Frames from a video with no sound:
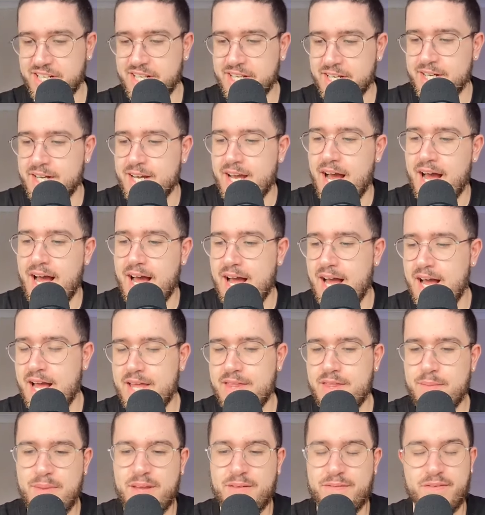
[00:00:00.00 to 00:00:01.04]

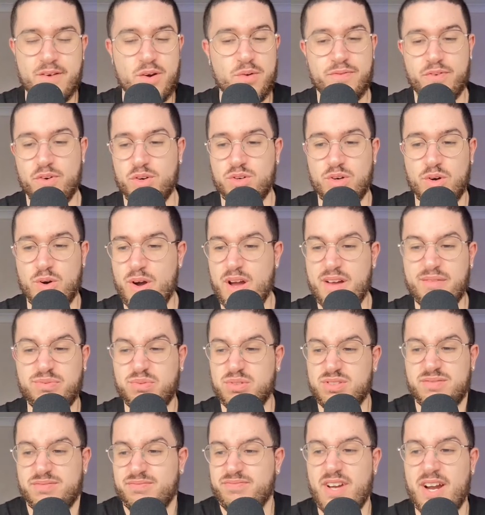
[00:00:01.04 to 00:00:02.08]
In the midfield, thought Gruev
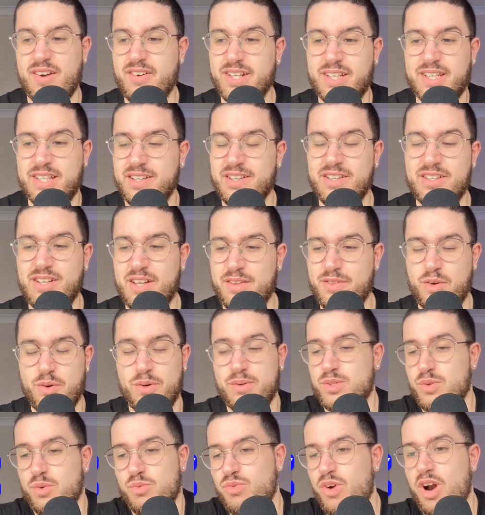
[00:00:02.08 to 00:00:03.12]
wasn't very good. I thought he
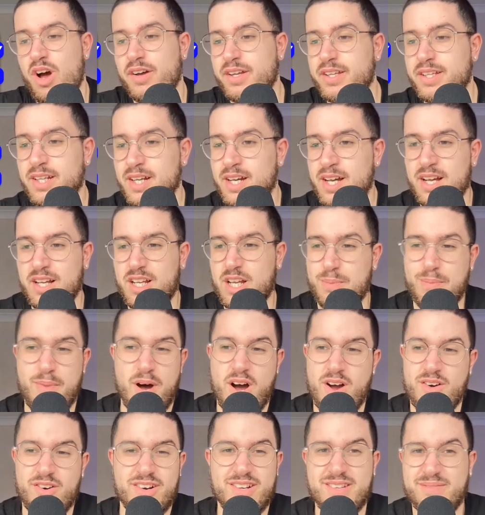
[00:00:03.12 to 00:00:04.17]
was all right.
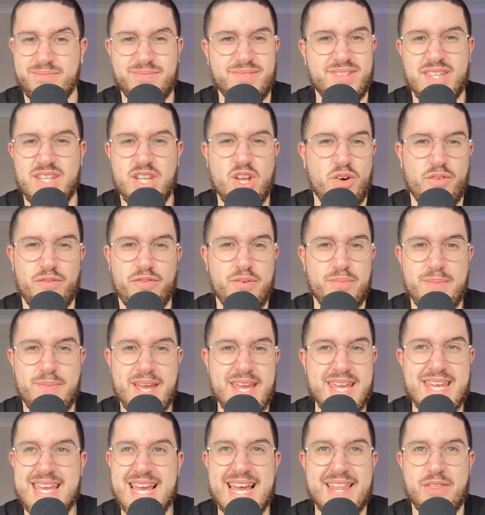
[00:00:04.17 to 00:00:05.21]
Kamara, not for
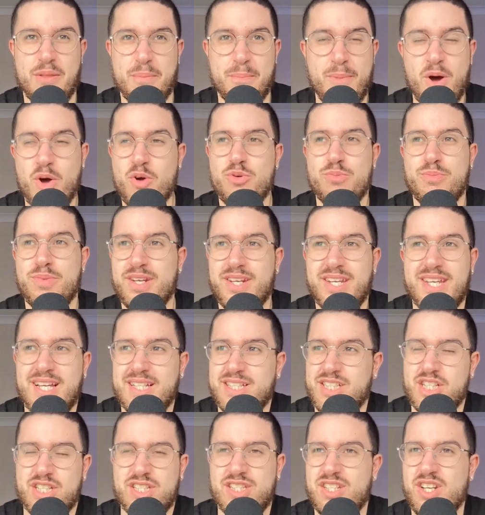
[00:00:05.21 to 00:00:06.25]
me at the moment. I
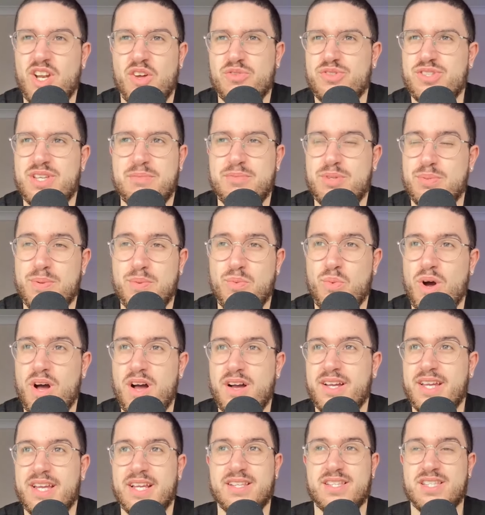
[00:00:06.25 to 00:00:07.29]
just not seem to be
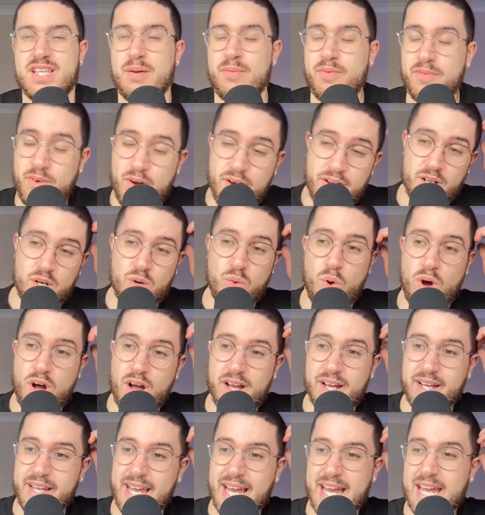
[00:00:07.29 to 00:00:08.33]
working. Somerville had a
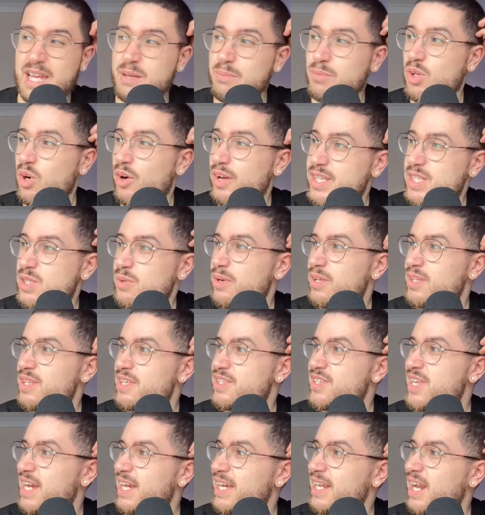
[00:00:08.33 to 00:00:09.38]
quieter game. Got into it in the
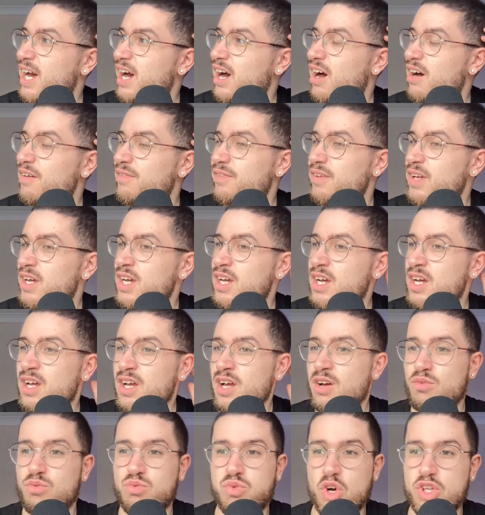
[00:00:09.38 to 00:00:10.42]
second half.
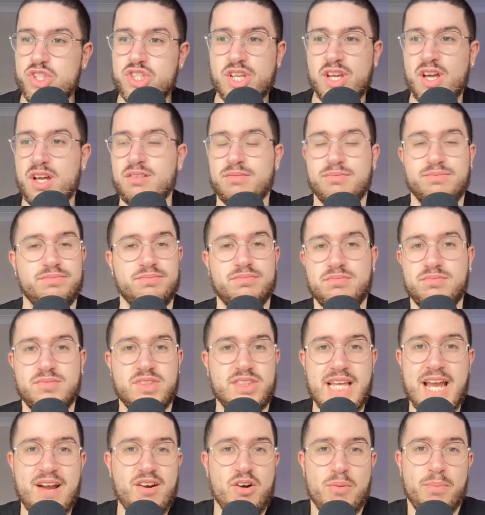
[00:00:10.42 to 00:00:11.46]
Rutter,
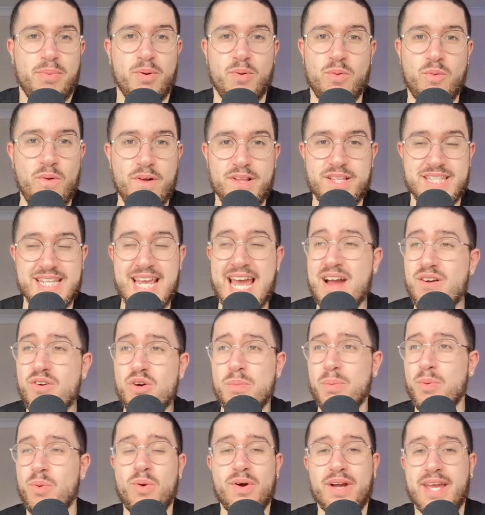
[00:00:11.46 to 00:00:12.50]
terrible.
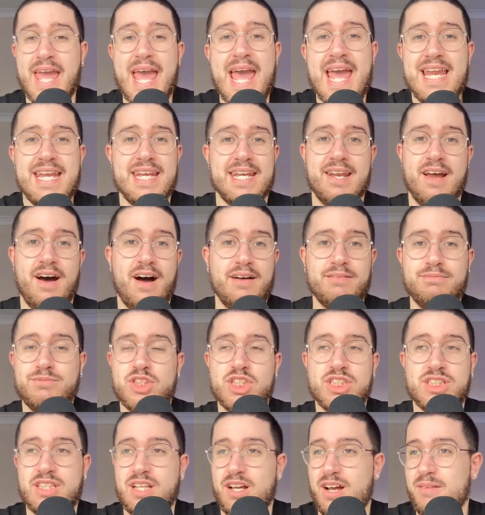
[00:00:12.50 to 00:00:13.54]
Terrible again. I
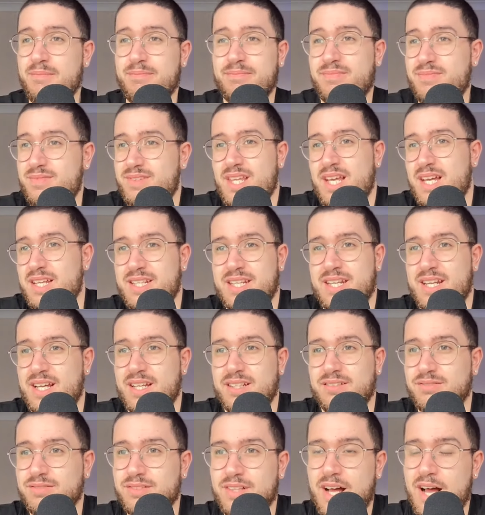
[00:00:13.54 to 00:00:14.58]
don't know.